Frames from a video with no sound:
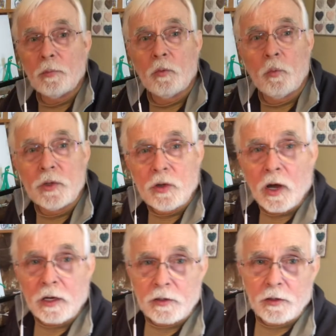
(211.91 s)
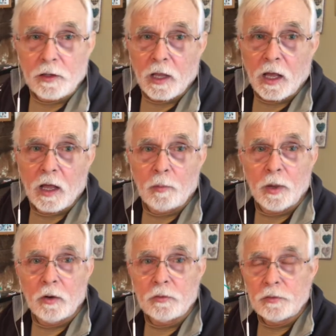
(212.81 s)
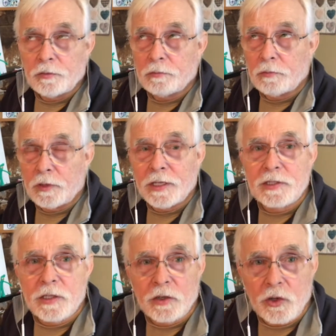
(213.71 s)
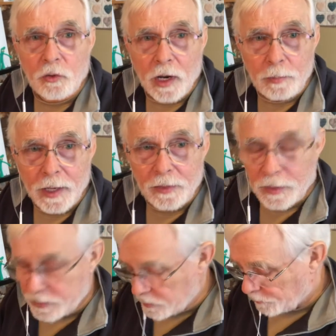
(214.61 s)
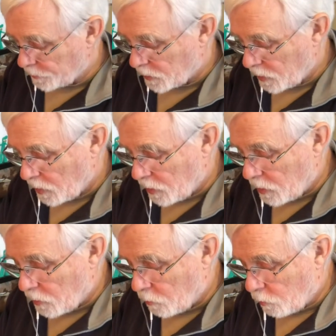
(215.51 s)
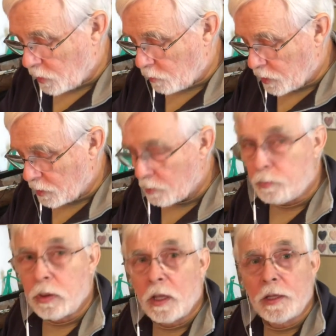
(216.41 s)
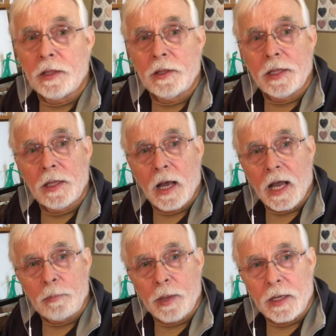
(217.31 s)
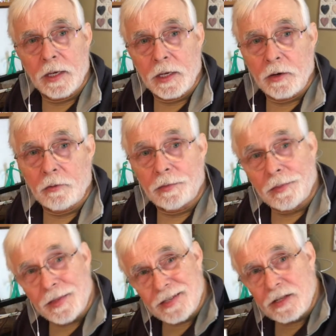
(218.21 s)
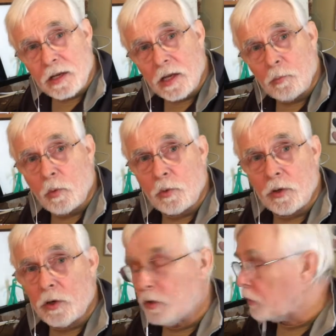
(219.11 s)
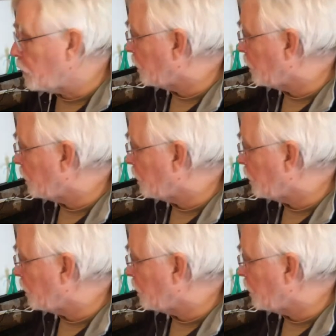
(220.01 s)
we talked about listening to your iPad and things, we were plugging the iPad in here. This time what we're going to do